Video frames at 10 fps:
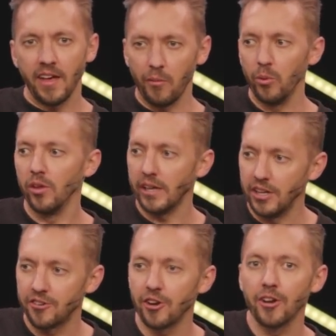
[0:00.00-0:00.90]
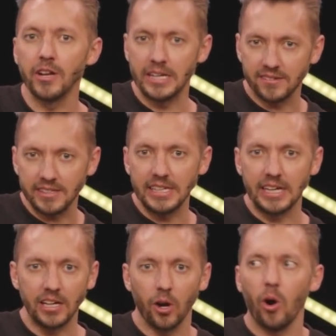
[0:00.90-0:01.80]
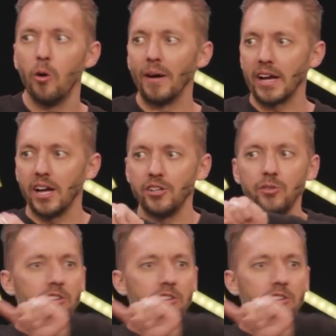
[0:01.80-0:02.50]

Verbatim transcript: And we'll in eternity see it and go, oh my God, you